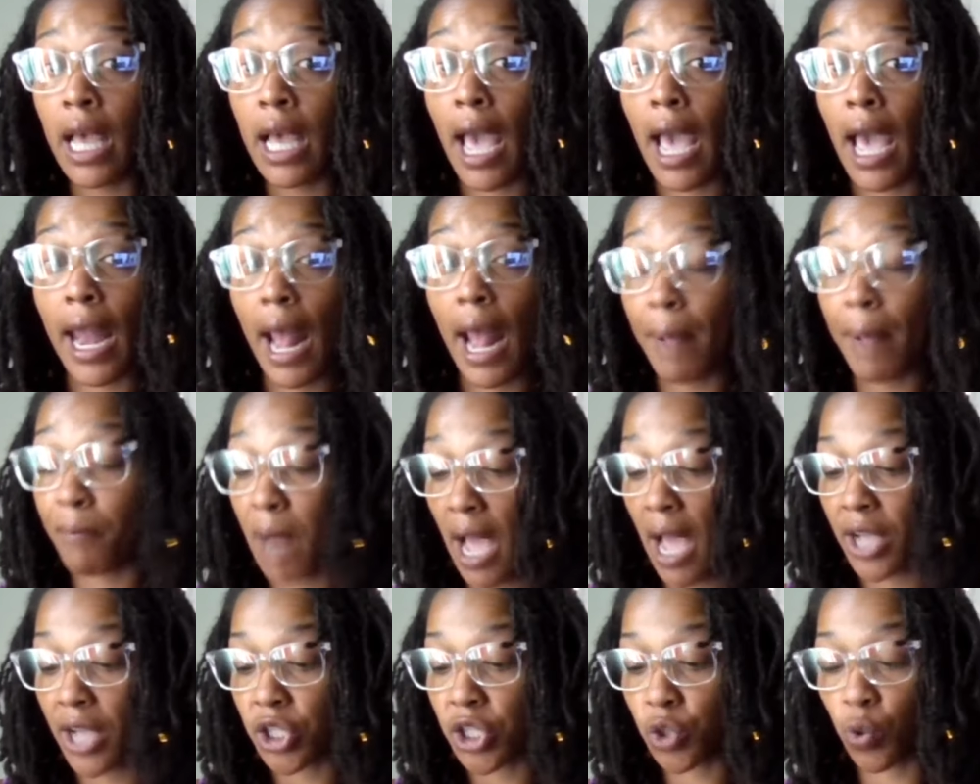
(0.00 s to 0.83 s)
And I'm
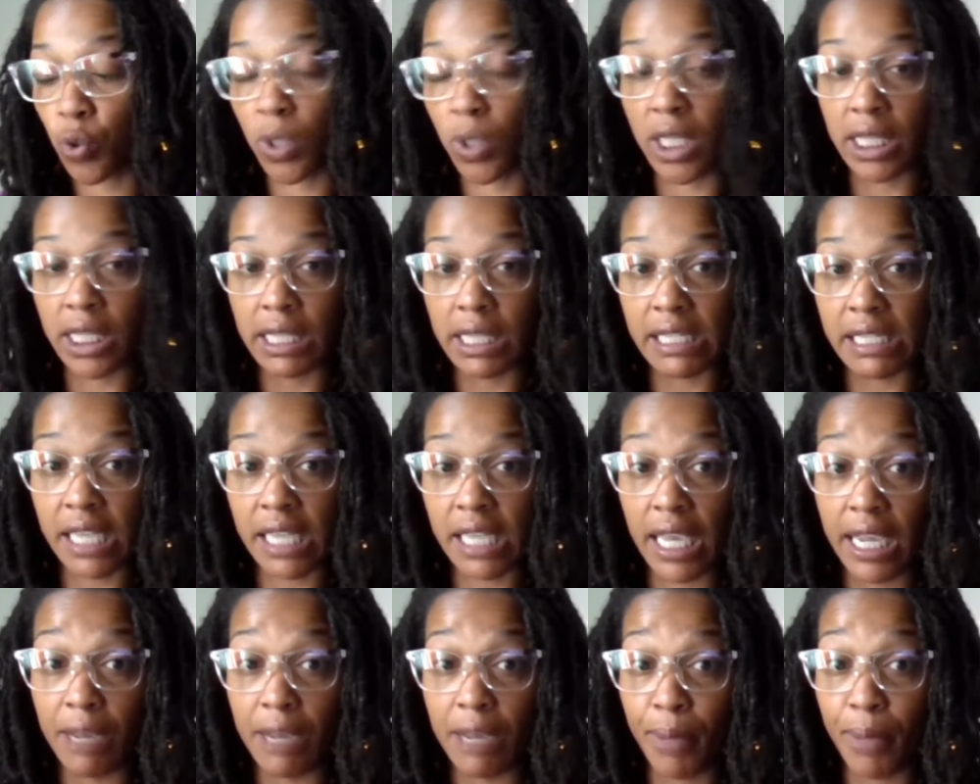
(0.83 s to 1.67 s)
not sure that this
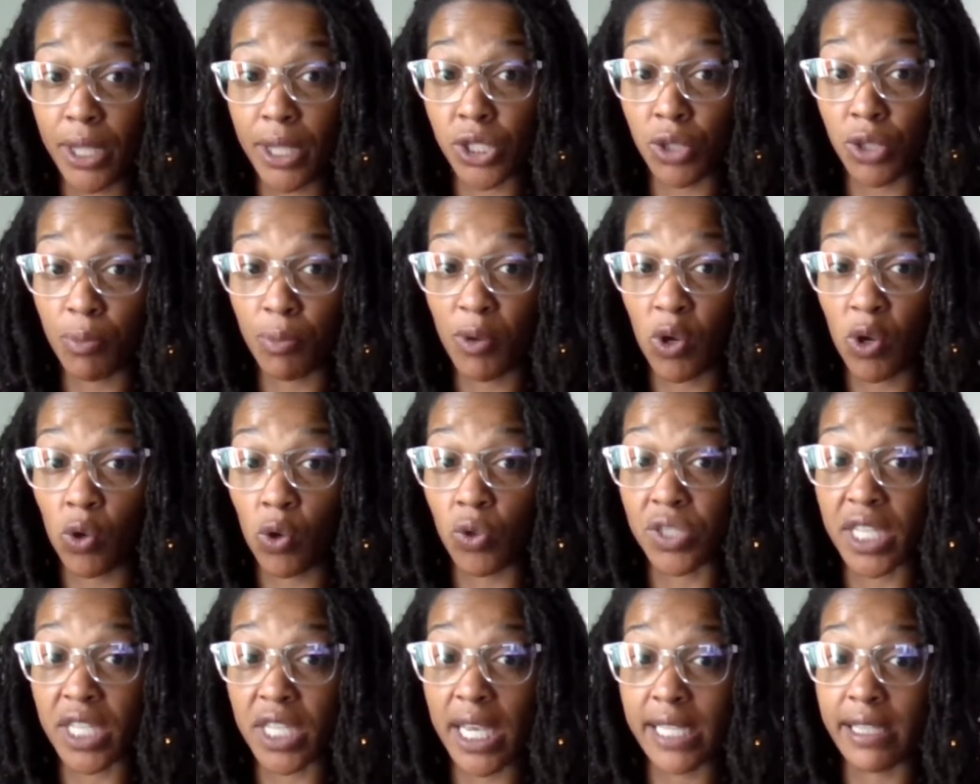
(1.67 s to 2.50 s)
king of
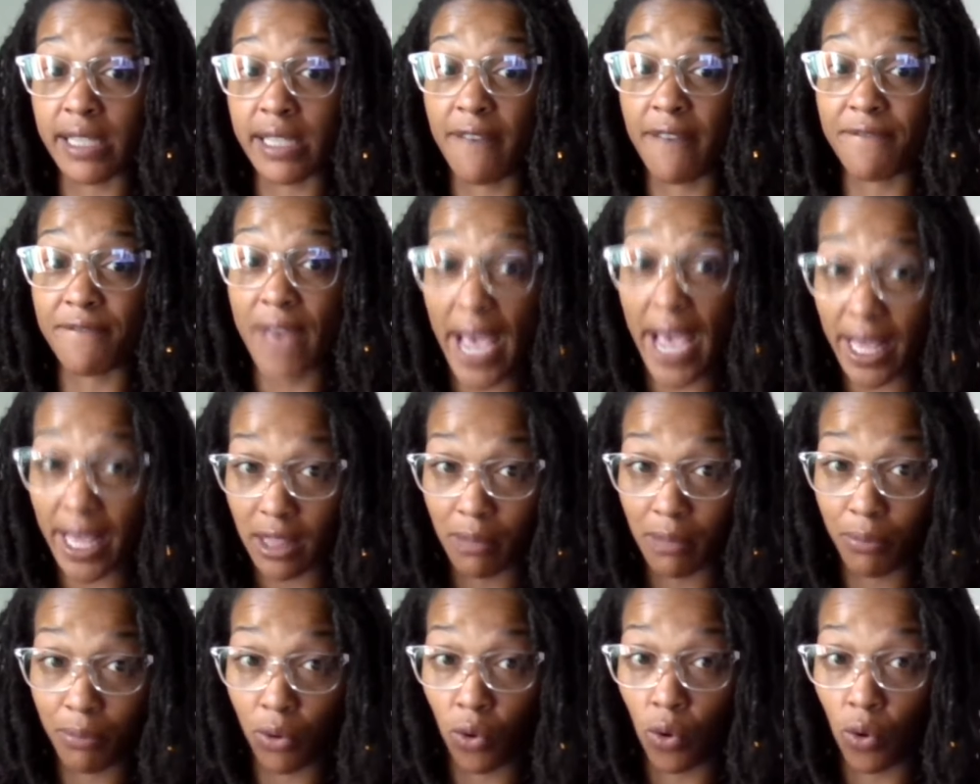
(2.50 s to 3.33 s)
pentacles is
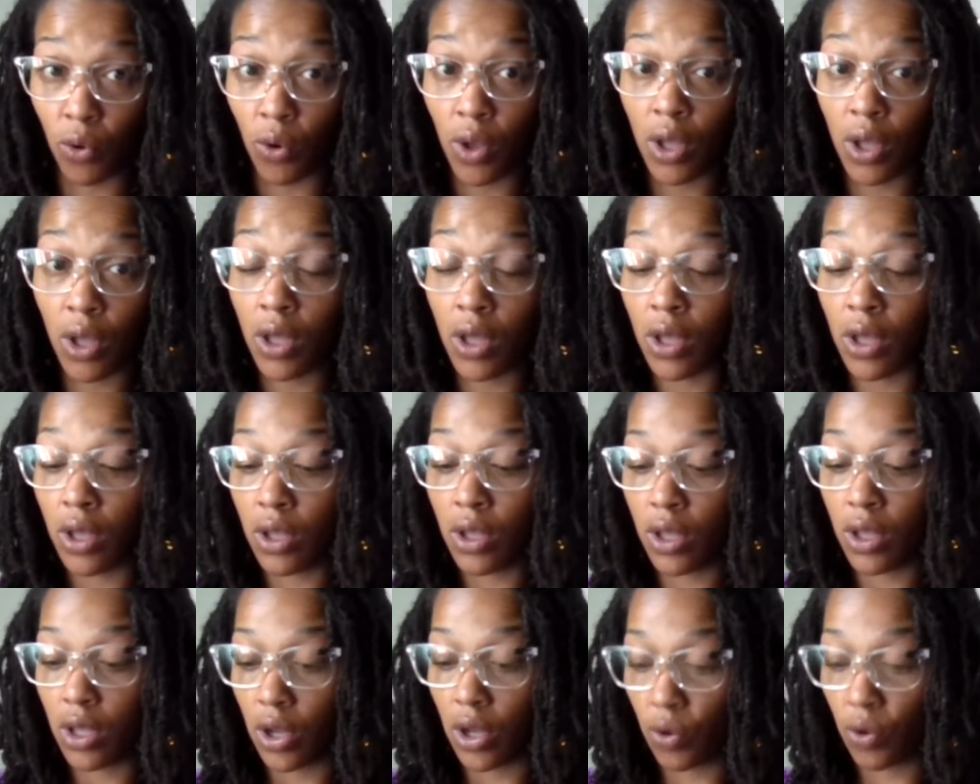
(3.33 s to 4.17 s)
available.
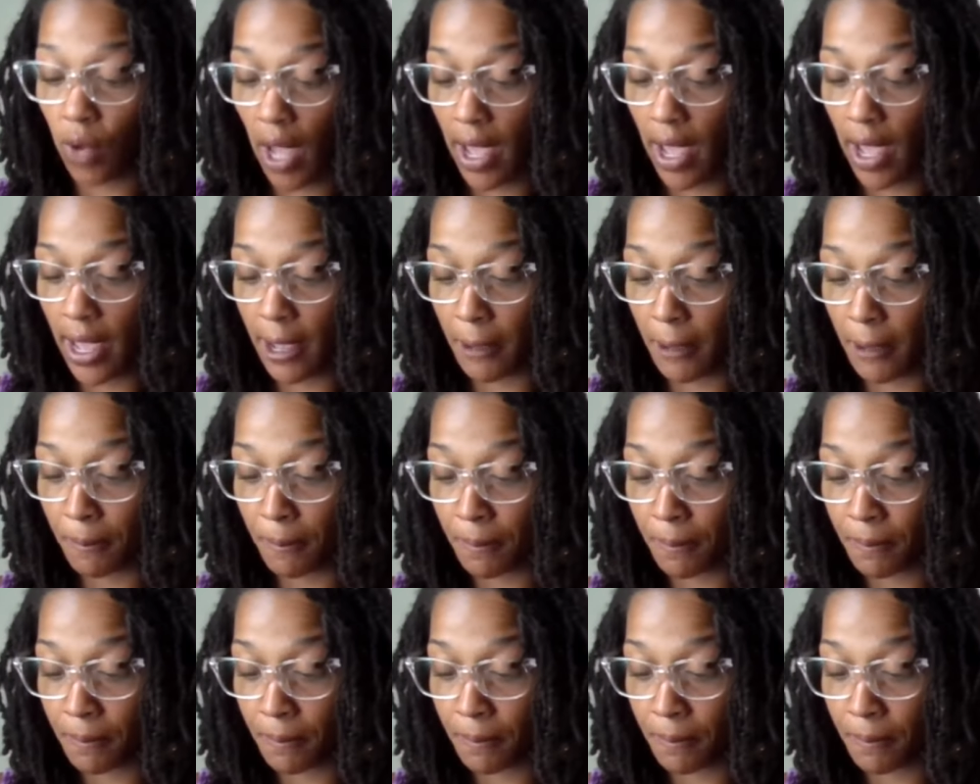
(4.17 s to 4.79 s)
Okay.